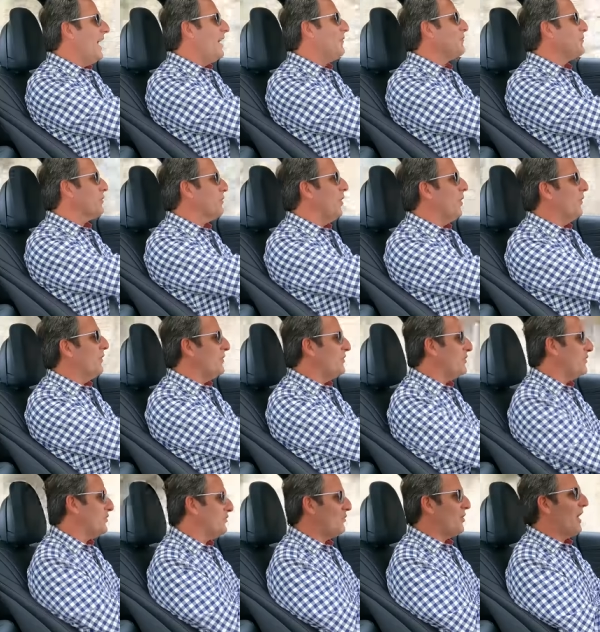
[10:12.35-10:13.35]
After all, this
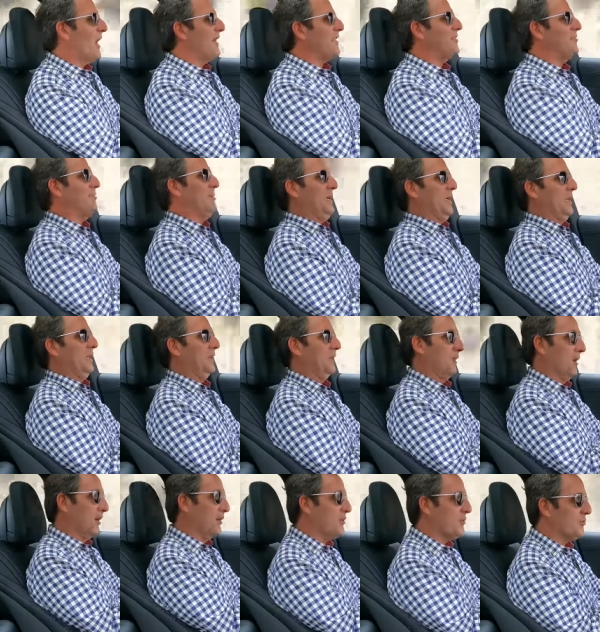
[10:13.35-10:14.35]
is trying to be a
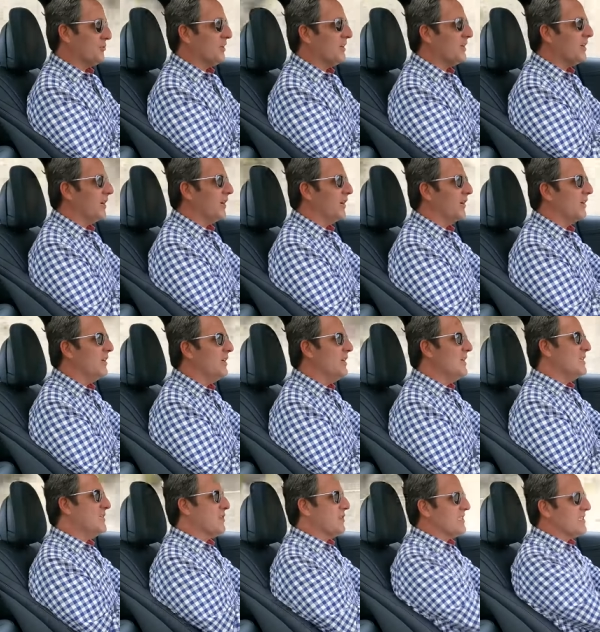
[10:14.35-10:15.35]
luxury car,
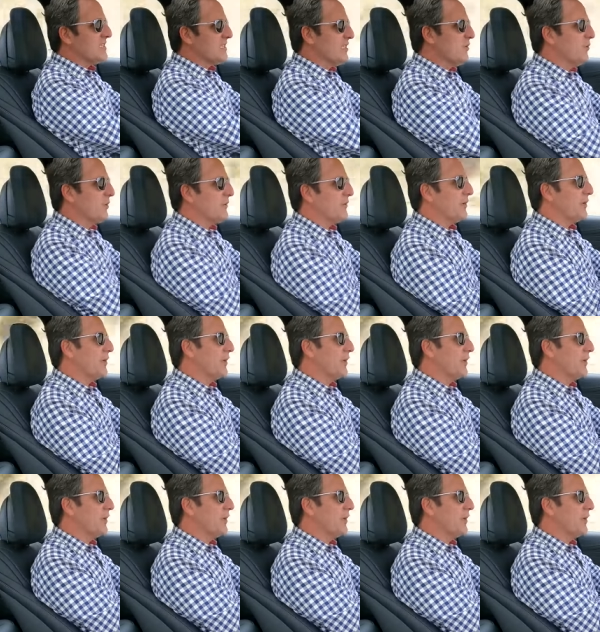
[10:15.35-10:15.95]
so I see what they're